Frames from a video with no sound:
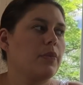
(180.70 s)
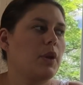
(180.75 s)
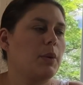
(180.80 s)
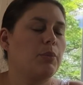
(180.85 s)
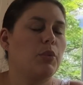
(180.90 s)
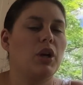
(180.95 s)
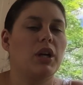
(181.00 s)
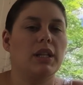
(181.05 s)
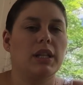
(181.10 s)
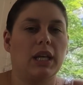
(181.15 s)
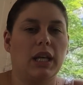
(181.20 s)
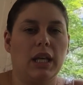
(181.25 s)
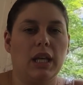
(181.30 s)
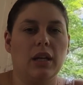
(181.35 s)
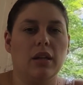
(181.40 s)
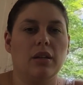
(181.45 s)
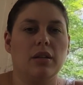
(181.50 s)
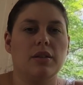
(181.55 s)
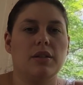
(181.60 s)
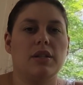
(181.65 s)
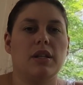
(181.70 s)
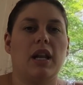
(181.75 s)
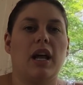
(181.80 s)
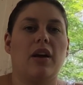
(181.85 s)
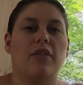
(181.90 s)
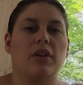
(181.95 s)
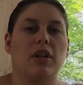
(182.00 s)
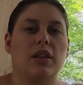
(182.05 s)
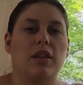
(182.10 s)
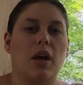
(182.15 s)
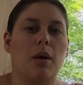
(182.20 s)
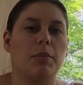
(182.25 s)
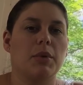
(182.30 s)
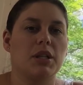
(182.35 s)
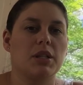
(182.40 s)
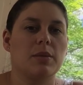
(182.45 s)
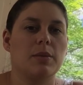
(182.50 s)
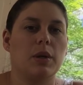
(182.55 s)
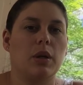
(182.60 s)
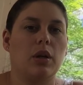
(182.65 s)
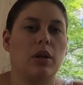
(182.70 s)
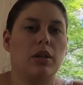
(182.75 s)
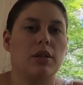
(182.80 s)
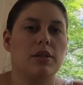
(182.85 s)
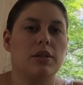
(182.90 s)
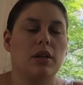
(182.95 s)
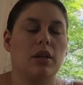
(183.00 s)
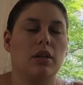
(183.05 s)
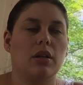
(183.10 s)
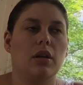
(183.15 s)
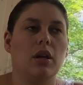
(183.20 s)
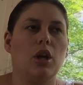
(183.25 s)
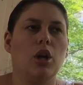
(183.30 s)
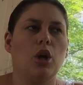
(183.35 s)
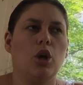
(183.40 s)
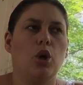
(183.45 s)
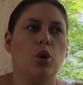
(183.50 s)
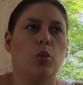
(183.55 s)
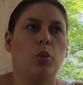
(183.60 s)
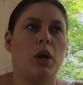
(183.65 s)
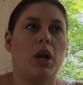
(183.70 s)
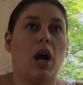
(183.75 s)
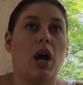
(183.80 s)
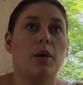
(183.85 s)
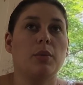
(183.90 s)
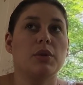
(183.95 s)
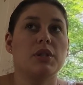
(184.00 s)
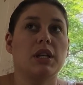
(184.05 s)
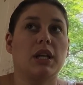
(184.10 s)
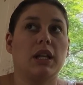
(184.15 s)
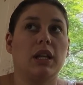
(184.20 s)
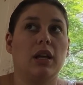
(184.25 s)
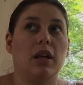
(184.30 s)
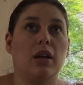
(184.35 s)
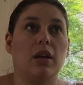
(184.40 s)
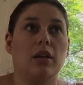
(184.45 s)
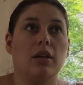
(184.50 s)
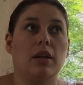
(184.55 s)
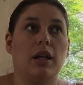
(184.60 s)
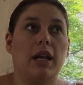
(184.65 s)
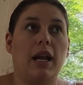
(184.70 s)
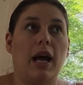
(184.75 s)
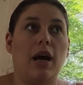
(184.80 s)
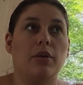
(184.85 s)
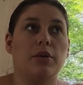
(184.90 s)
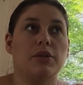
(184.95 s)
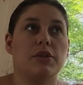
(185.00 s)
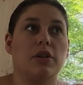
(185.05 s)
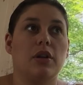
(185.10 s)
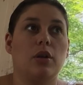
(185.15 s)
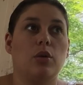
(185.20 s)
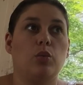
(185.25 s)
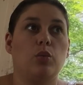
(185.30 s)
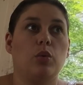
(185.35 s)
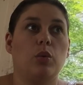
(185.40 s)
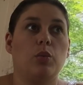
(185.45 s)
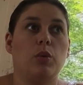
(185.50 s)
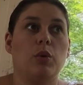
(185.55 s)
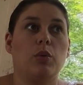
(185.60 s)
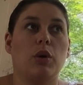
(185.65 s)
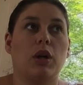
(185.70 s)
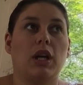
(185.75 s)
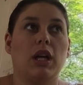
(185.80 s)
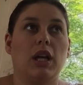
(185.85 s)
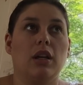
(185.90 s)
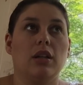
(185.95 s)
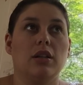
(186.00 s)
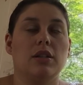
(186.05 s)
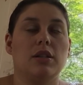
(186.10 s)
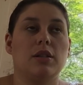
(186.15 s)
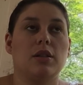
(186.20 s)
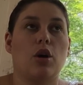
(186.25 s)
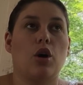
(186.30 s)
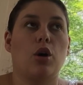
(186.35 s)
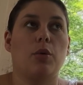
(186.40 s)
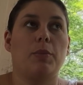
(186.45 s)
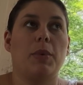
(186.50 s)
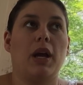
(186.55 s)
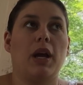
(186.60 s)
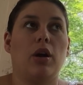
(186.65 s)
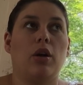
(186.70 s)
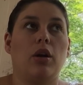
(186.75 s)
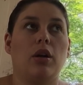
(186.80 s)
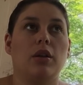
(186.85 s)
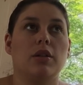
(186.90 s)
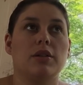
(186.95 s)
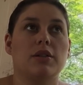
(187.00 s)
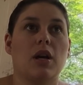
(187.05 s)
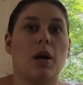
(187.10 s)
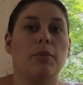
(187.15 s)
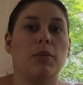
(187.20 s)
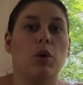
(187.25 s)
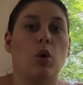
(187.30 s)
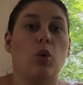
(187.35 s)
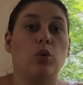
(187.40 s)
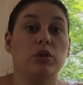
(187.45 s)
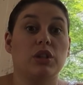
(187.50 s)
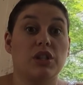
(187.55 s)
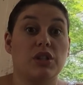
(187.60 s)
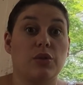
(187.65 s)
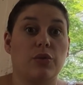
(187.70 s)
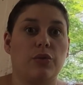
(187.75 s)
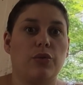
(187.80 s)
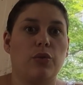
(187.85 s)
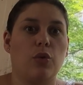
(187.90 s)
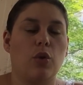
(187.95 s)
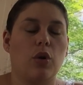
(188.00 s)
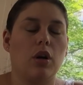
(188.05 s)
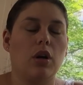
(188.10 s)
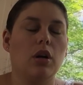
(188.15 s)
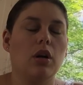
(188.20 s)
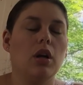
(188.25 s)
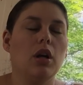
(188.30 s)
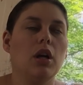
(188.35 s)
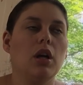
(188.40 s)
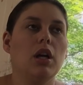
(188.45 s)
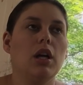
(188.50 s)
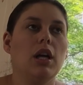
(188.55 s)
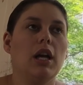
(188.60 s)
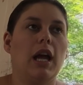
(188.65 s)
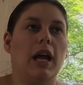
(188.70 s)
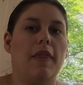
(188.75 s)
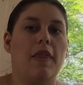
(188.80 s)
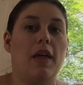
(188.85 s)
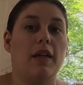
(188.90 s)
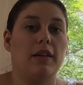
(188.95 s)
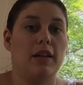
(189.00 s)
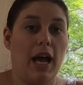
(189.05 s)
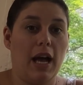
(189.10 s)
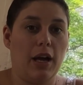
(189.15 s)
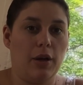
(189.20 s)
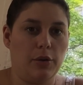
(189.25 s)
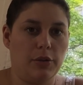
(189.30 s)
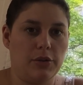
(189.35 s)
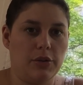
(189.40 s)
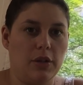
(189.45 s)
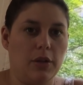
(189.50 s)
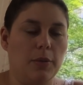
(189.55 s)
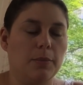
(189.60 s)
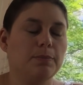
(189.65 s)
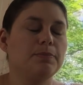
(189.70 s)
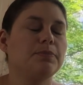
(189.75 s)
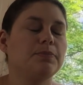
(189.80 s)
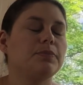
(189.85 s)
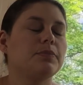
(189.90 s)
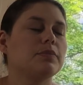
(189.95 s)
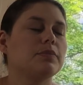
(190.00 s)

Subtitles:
bringing the kids and having them experience it. When I was a kid, and Allison, when we were kids, our parents, I'm the oldest of 4, and then Allison,